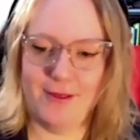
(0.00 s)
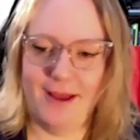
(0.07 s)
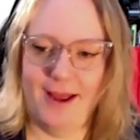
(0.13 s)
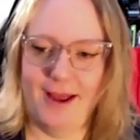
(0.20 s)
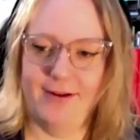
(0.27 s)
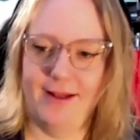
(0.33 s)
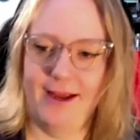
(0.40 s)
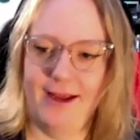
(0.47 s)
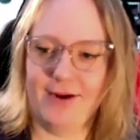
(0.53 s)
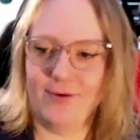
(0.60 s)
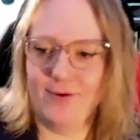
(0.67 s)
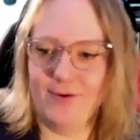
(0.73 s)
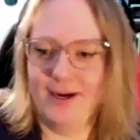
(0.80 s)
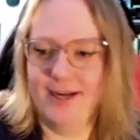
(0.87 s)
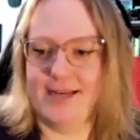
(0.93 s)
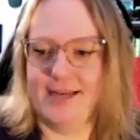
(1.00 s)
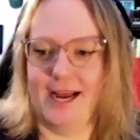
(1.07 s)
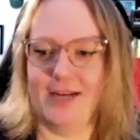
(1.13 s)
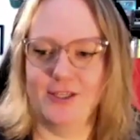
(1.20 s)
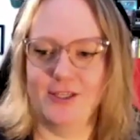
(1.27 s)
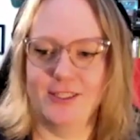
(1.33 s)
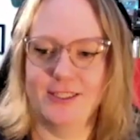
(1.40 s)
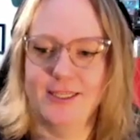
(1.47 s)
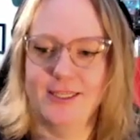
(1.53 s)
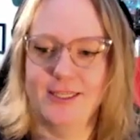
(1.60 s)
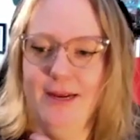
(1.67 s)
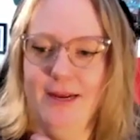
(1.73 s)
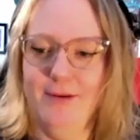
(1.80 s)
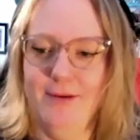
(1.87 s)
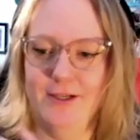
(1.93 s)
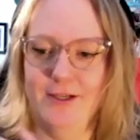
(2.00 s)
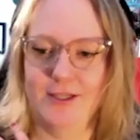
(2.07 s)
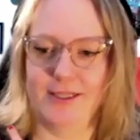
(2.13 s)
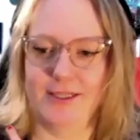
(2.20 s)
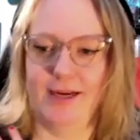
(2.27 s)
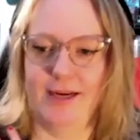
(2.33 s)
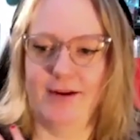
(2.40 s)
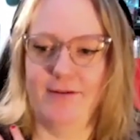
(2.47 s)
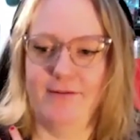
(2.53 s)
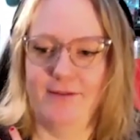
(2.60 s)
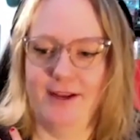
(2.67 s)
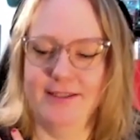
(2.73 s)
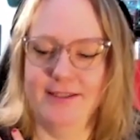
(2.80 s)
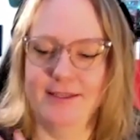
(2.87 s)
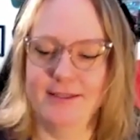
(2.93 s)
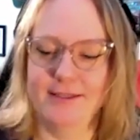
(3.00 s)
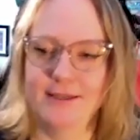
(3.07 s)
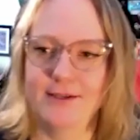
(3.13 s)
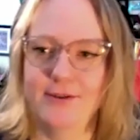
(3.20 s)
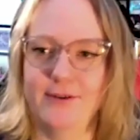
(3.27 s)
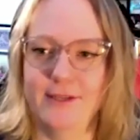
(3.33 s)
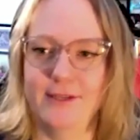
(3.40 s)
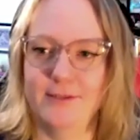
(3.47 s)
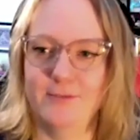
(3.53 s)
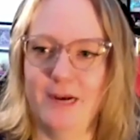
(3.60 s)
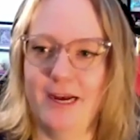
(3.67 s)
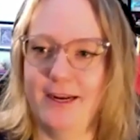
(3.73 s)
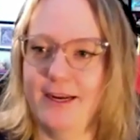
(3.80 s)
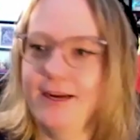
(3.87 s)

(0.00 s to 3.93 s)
and like reattaches to him and just like phases into his body.